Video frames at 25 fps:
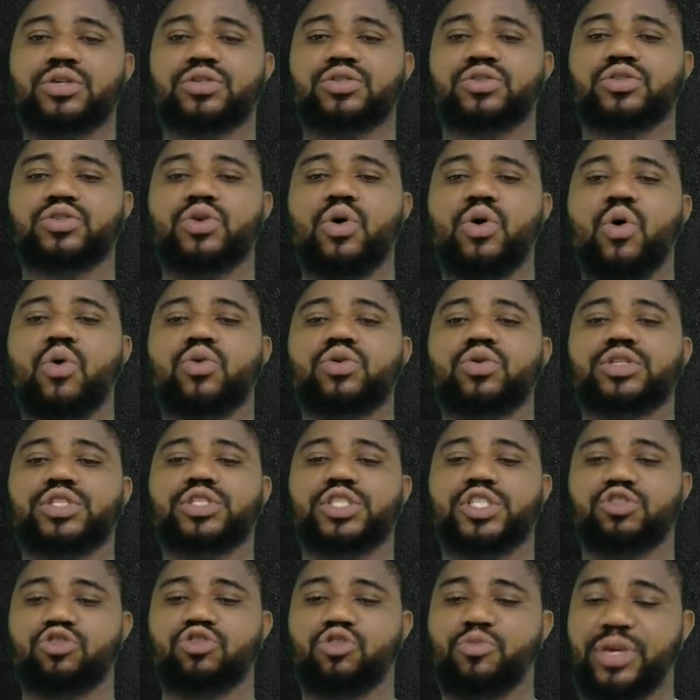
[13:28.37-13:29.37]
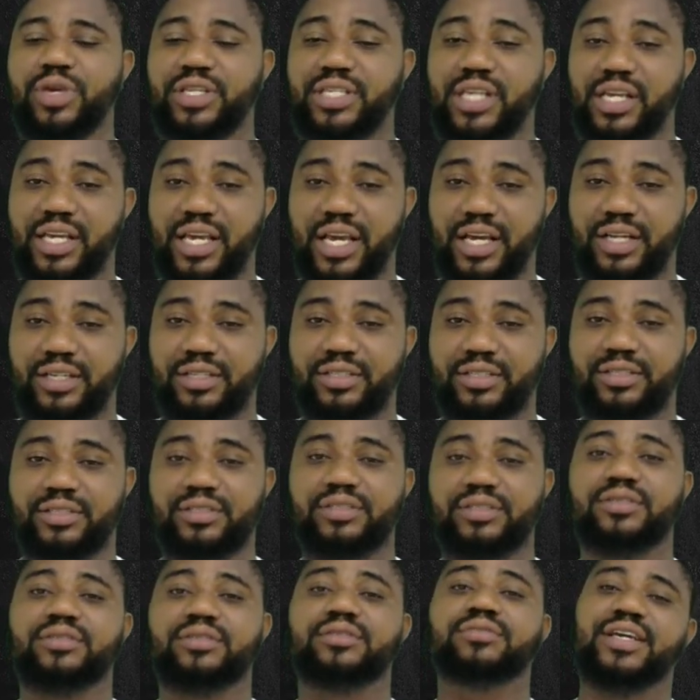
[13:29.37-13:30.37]
So, till we meet again,
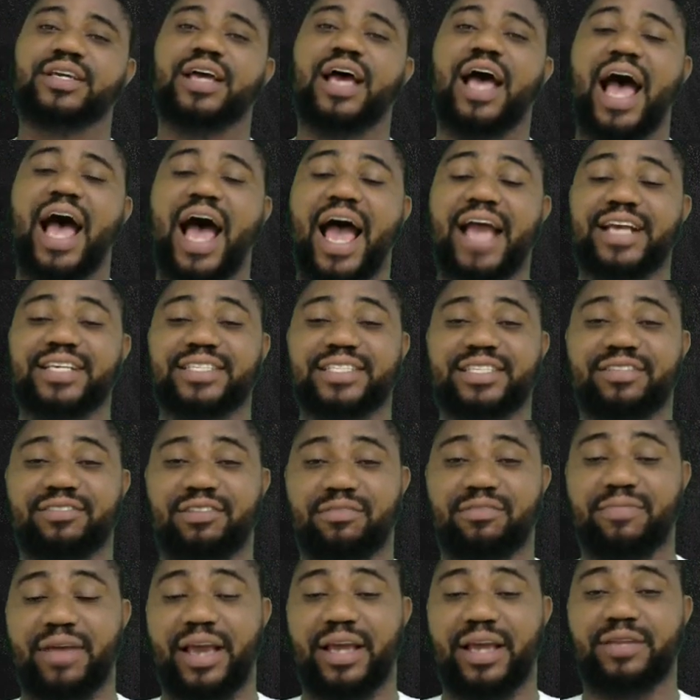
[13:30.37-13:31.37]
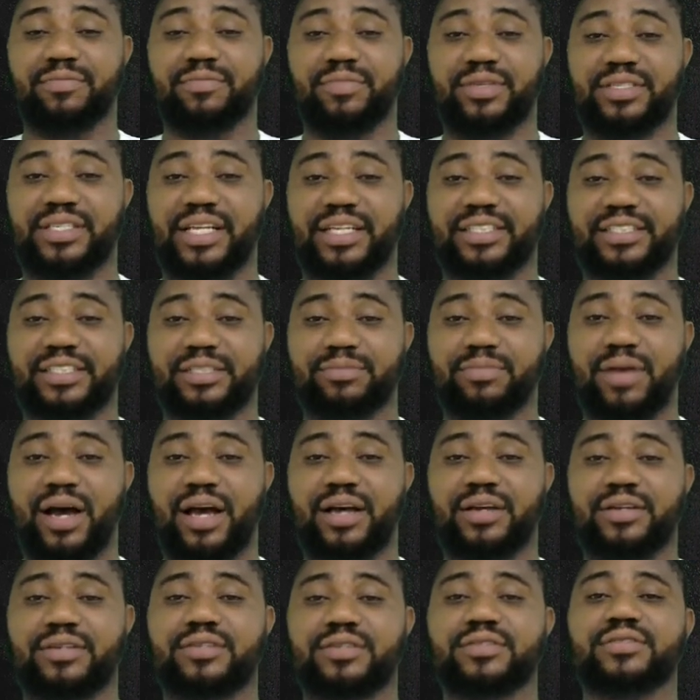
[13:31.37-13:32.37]
I still remain Mr.
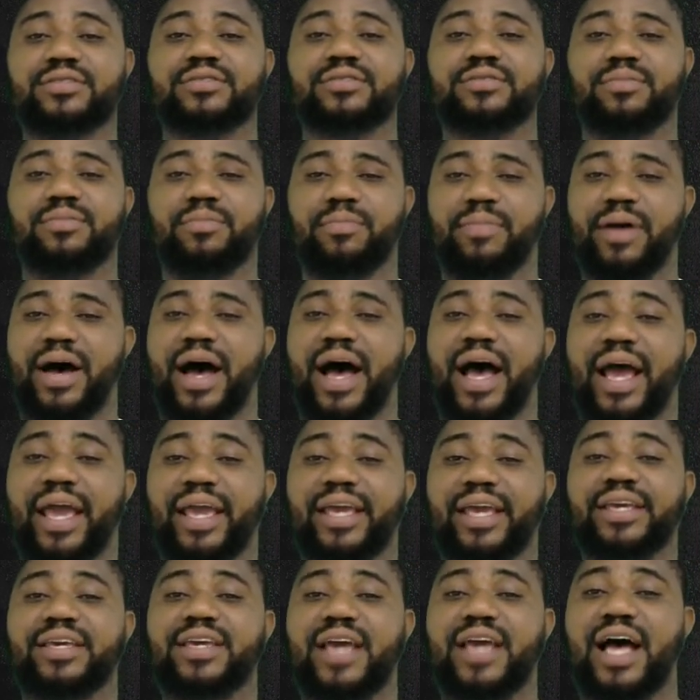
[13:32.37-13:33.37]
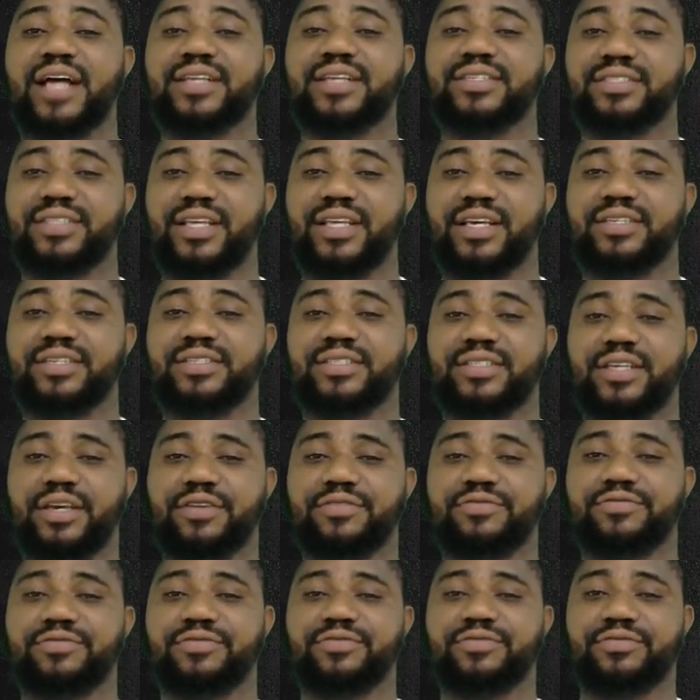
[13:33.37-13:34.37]
Chima. Bye and stay safe.